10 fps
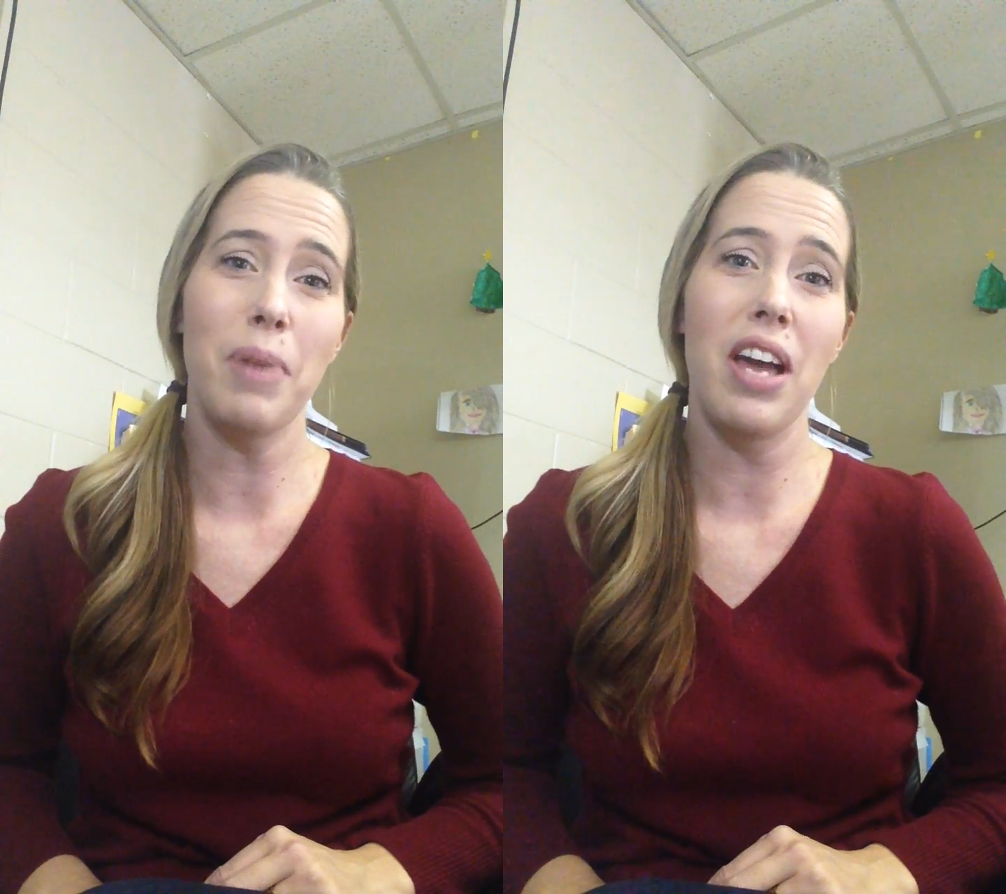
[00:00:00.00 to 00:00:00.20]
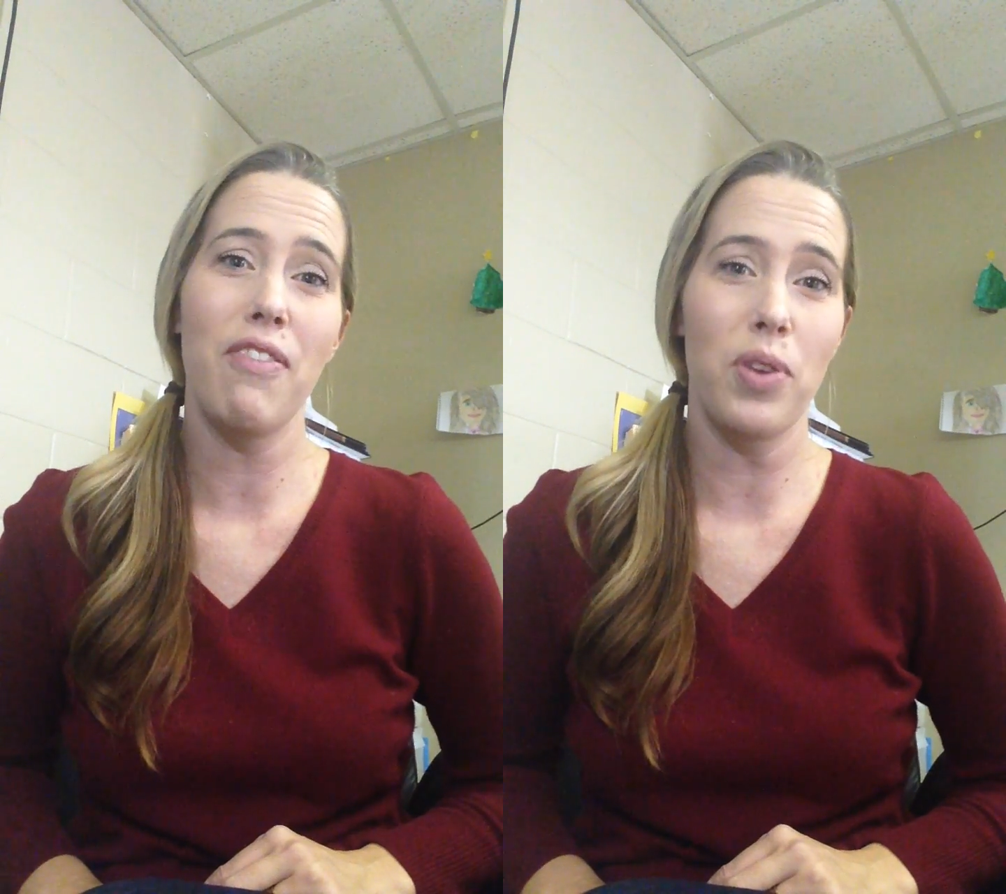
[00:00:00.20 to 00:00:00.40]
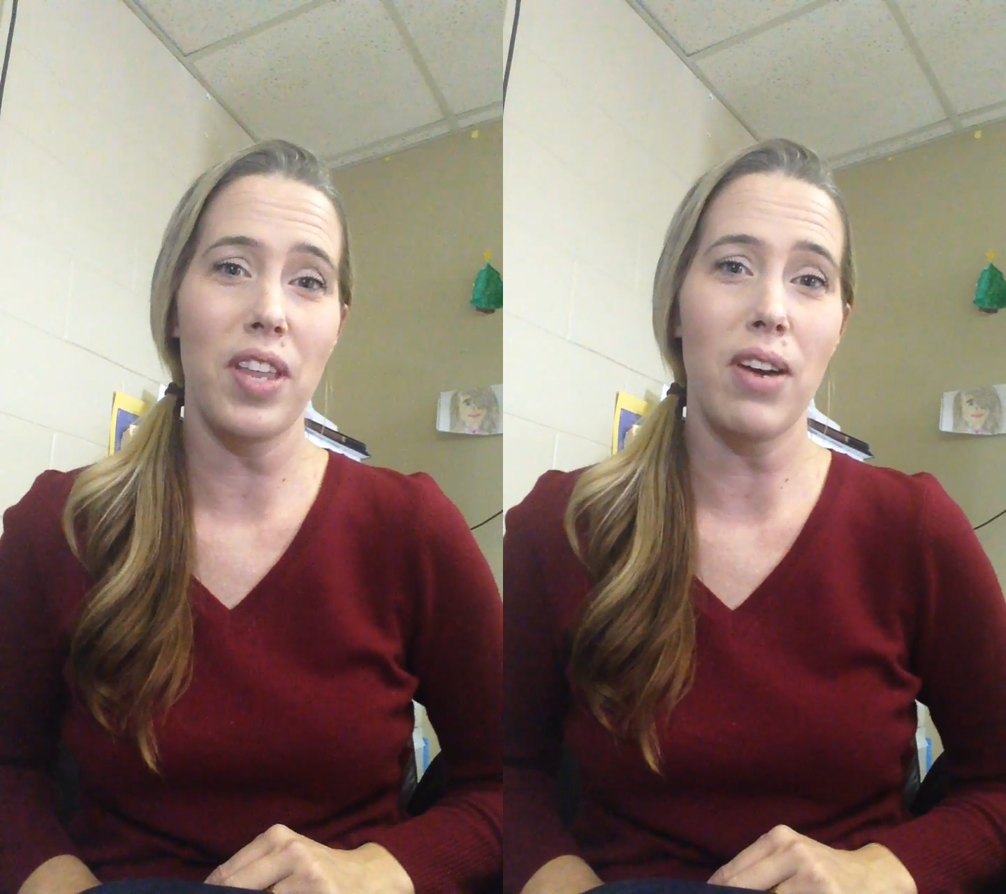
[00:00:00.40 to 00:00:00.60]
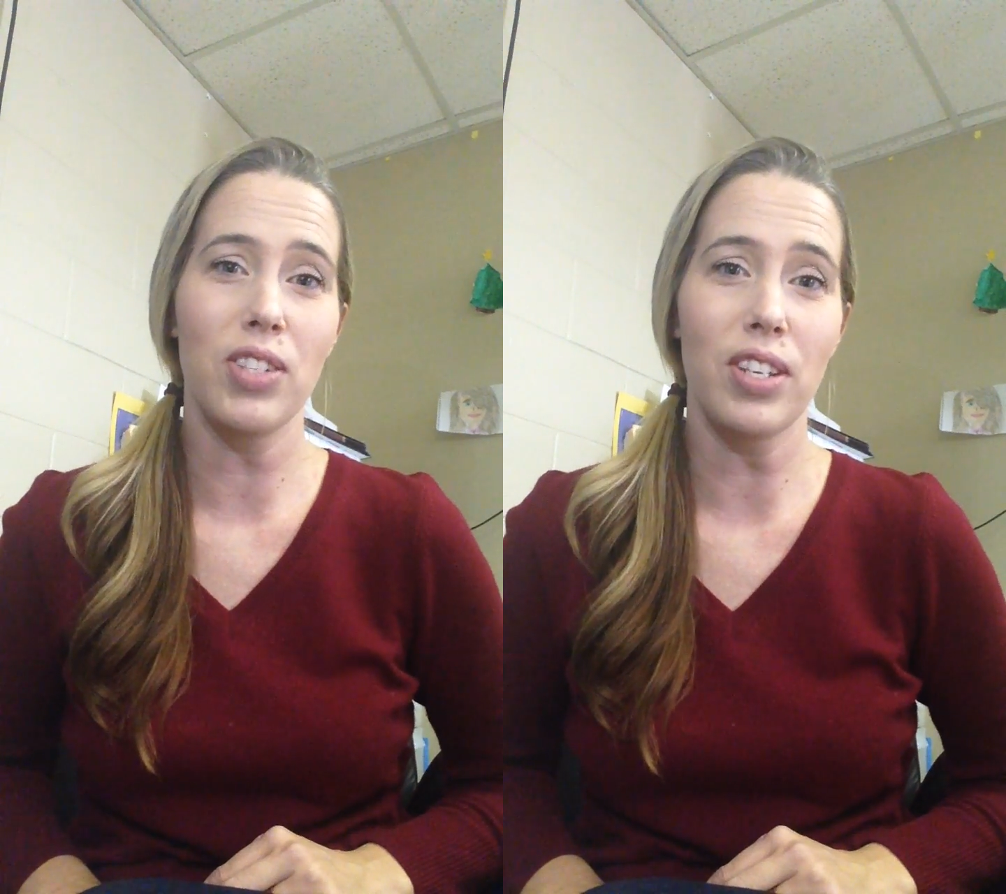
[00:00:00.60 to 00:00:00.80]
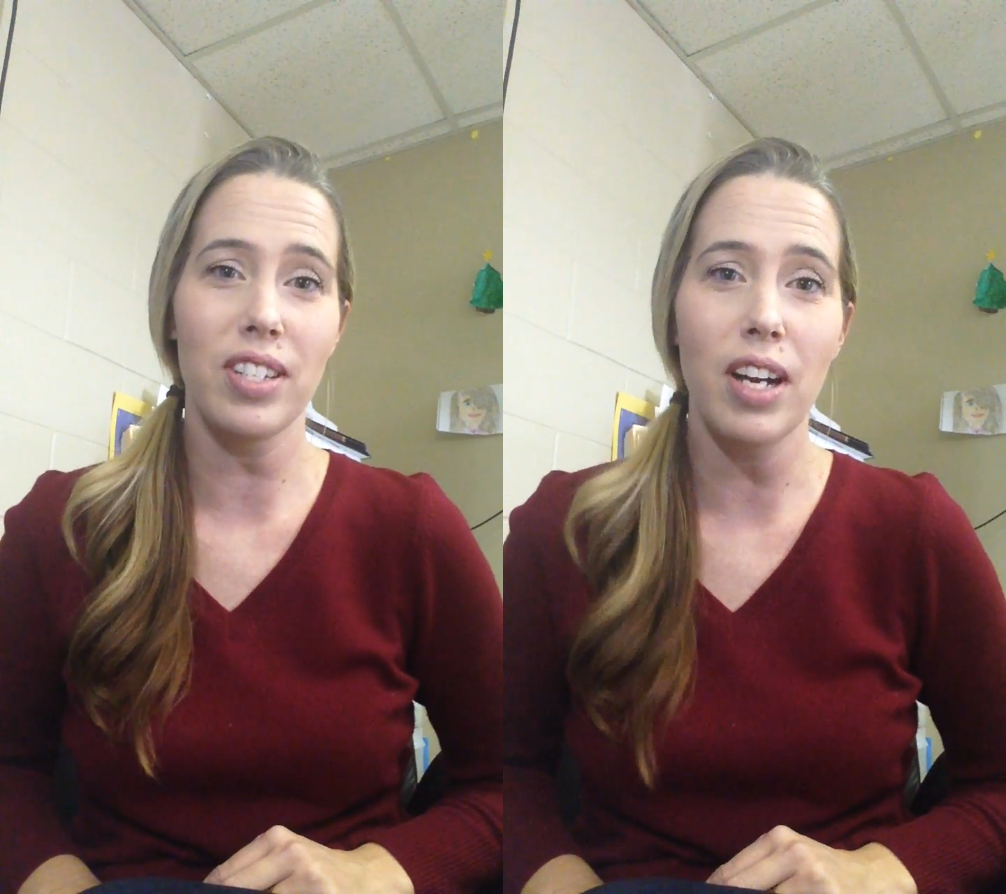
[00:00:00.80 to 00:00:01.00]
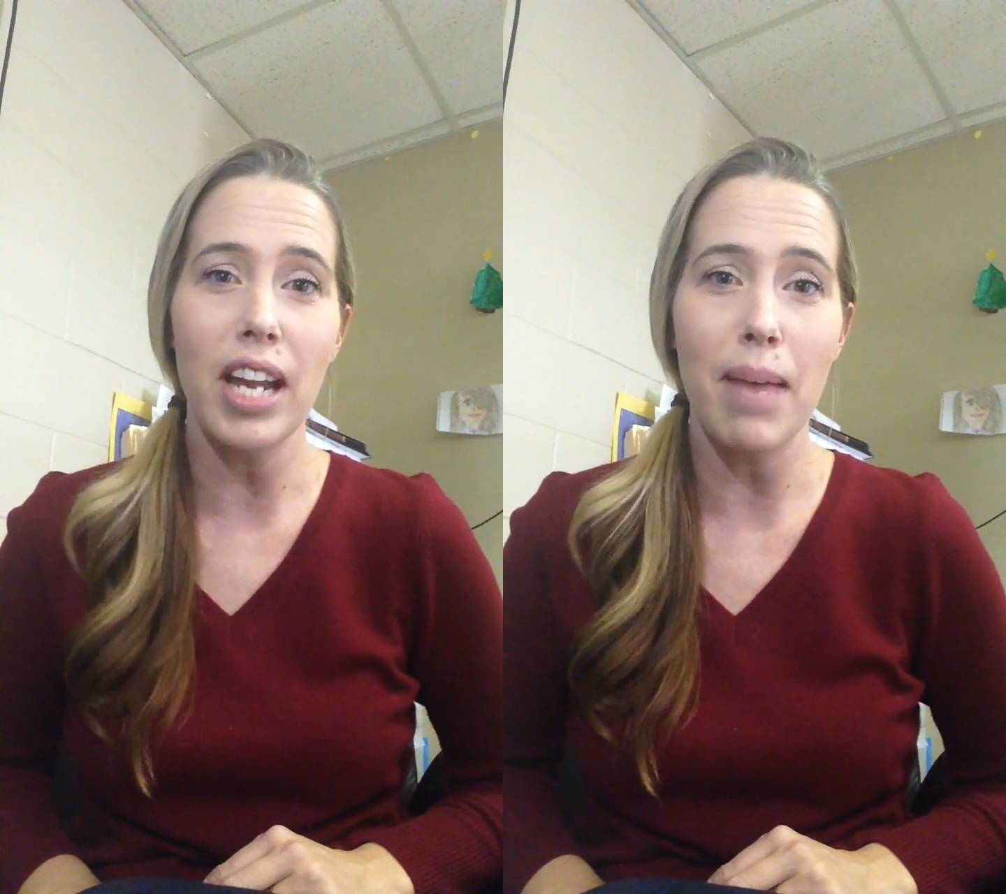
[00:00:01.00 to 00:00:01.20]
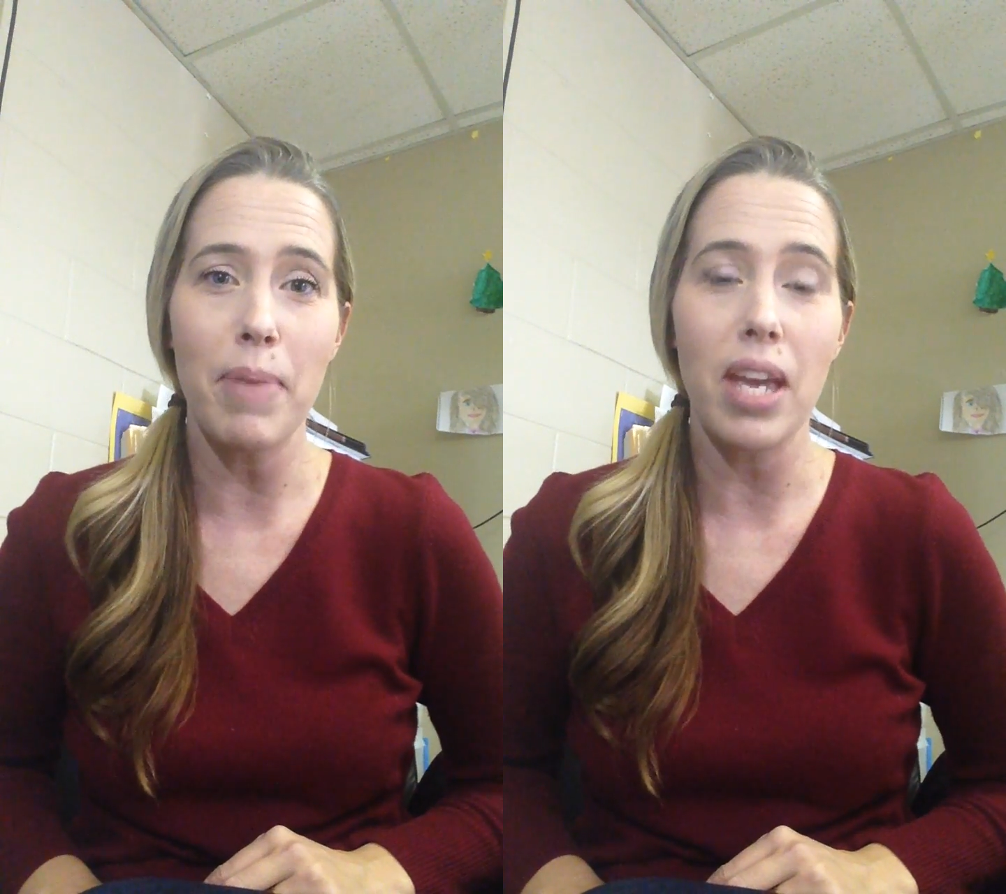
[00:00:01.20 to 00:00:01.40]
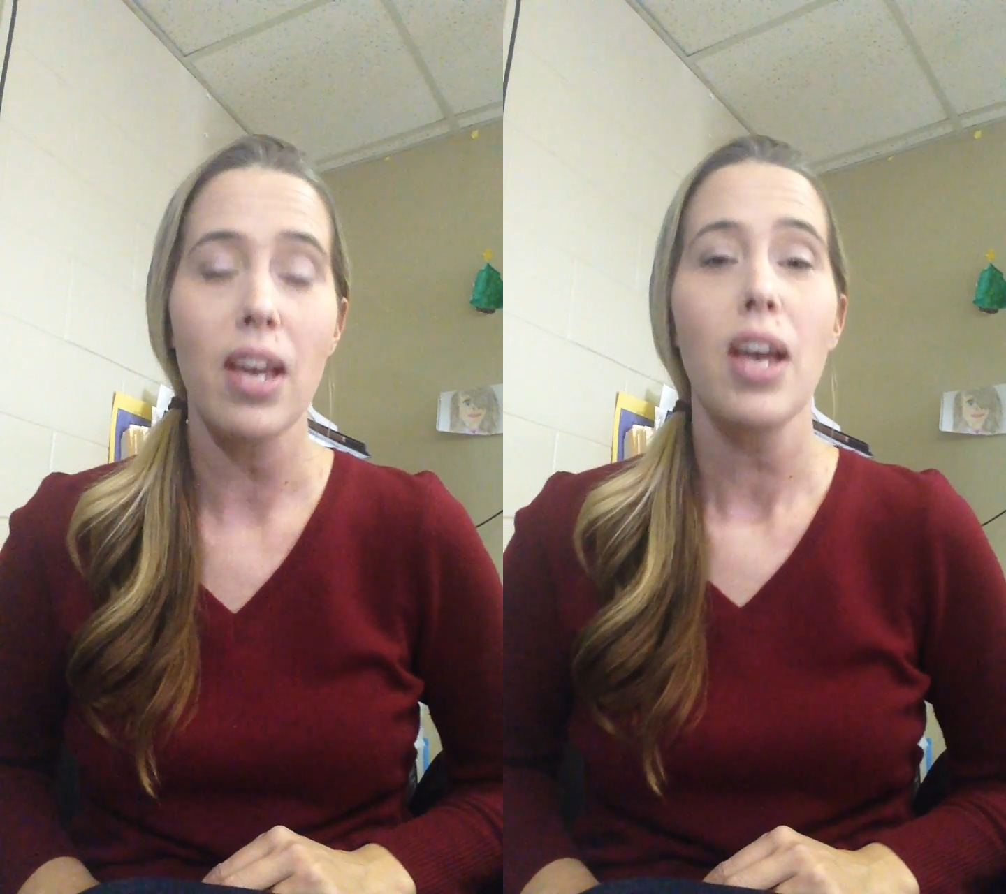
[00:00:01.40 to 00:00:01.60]
my fourth hour is all staring at
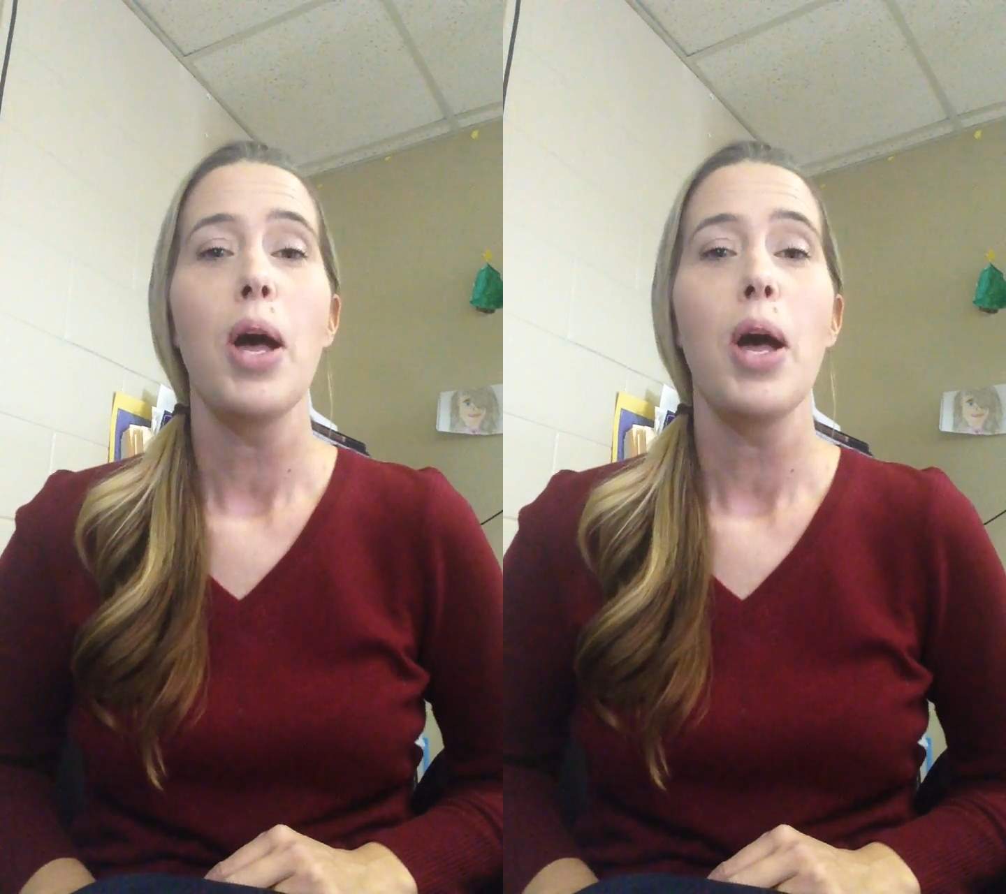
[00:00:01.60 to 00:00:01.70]
me,